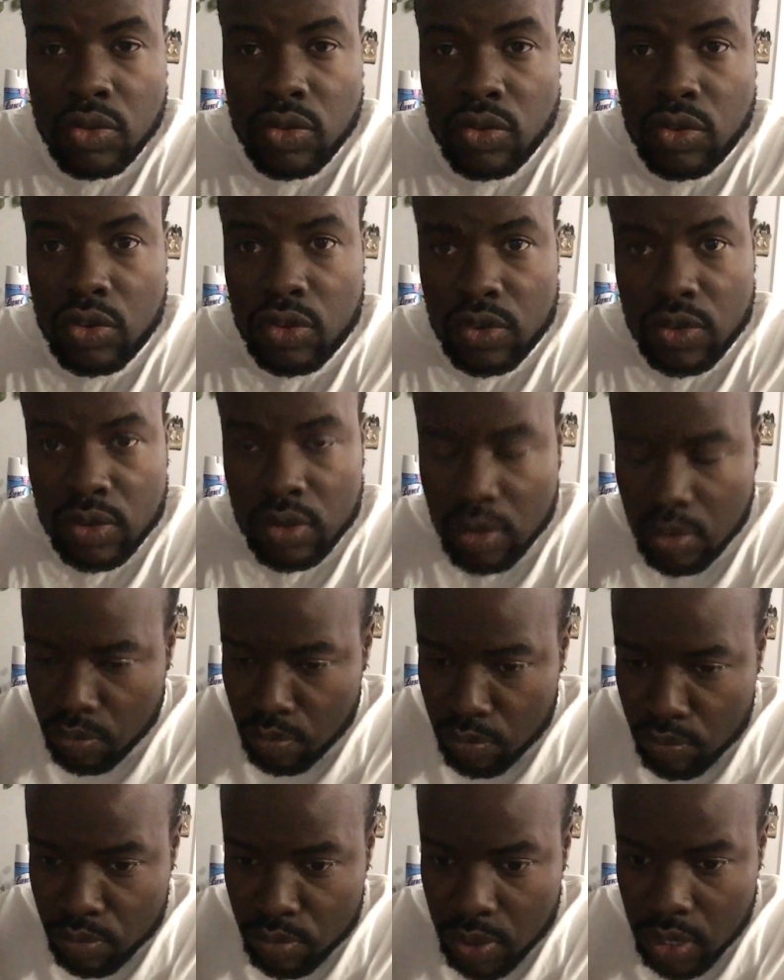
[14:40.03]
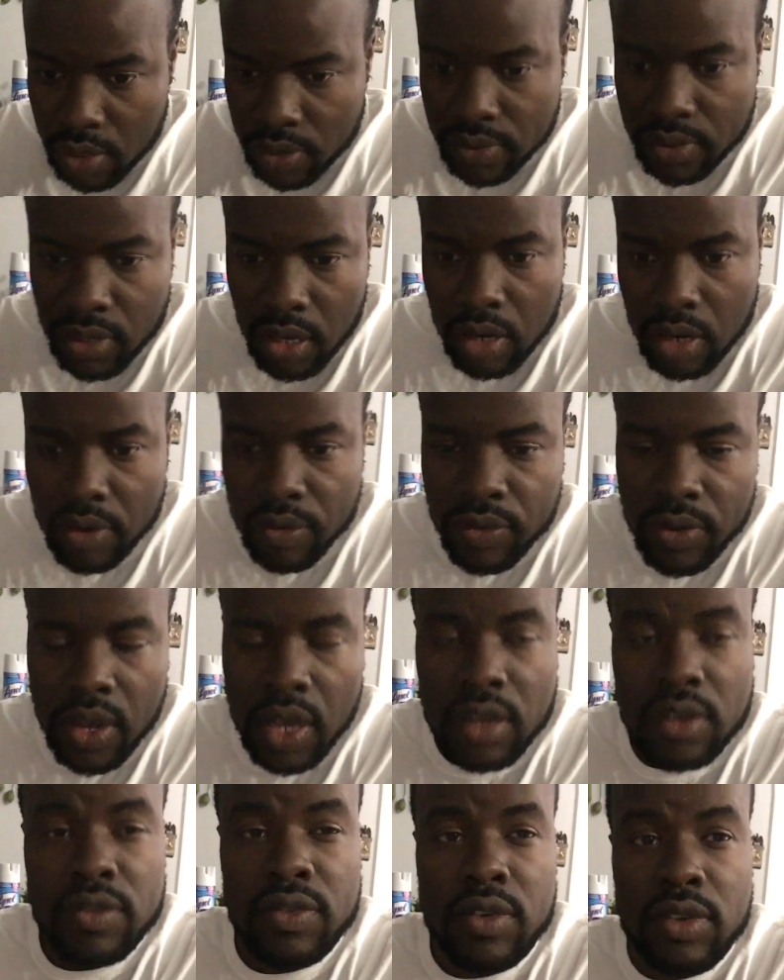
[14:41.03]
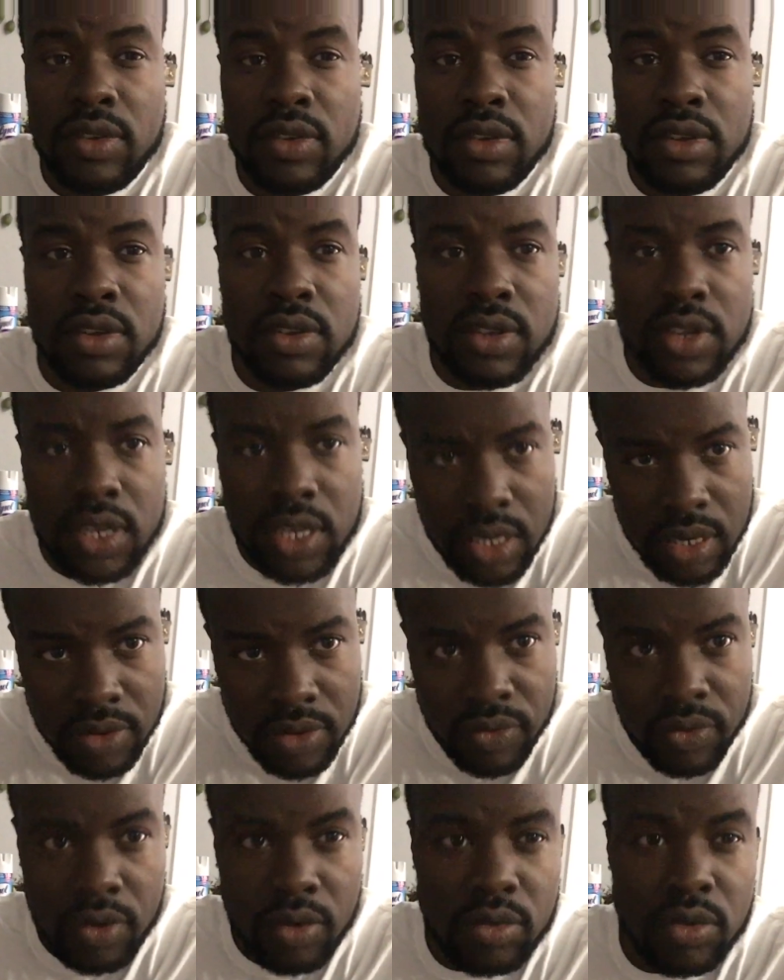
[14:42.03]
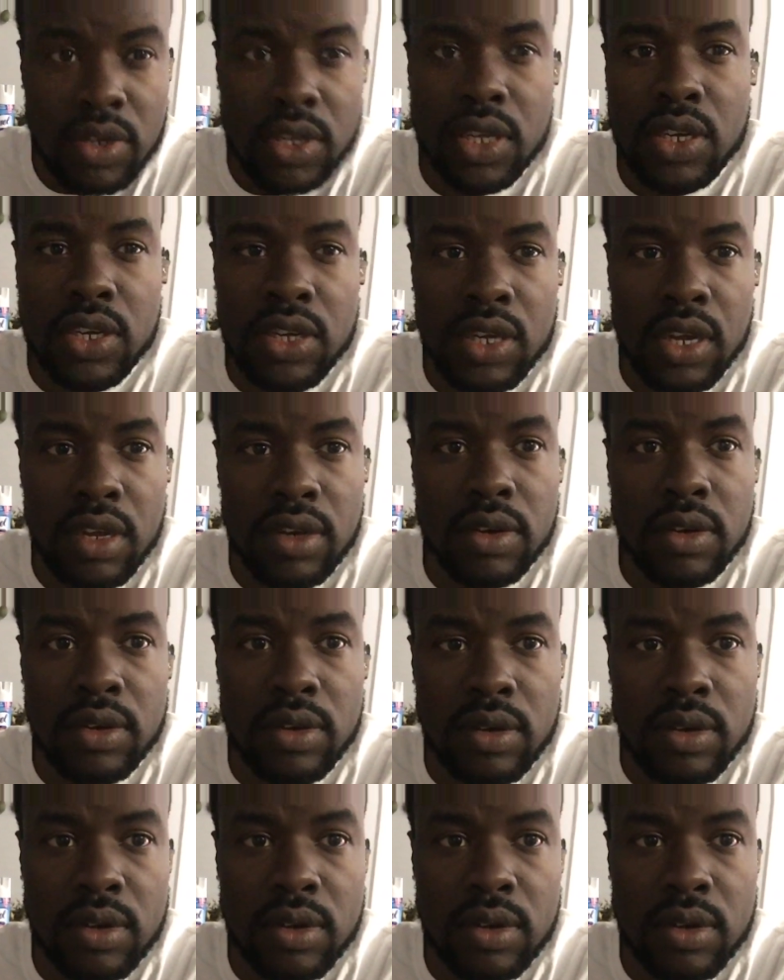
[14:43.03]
just make the sacrifice first. Let's lay the foundation.